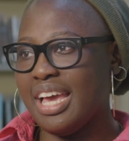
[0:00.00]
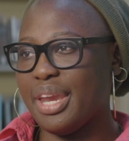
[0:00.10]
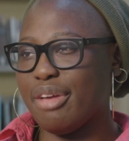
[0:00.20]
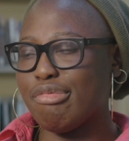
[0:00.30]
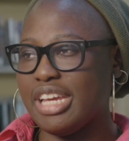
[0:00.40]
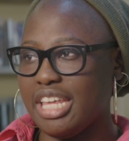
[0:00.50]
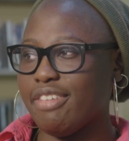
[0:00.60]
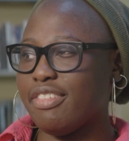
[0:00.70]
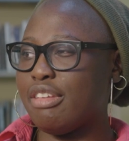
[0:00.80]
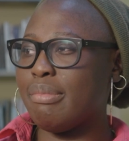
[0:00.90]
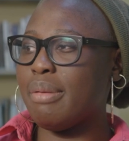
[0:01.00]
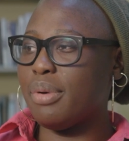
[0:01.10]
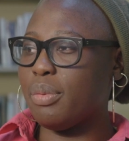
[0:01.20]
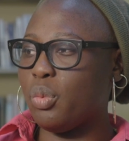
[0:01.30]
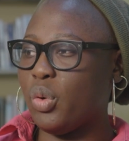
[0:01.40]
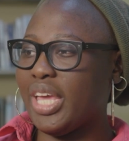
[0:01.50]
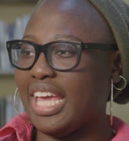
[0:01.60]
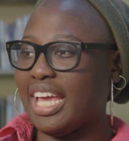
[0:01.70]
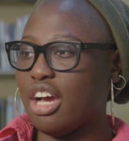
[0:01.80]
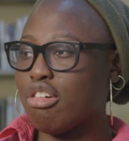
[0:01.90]
And I really vividly remember
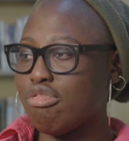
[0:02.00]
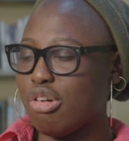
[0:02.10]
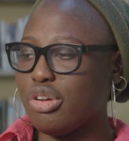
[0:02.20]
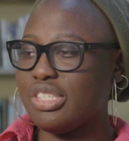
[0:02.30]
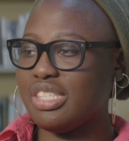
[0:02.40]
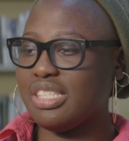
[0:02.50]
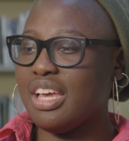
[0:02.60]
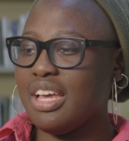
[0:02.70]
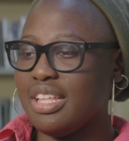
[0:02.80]
walking across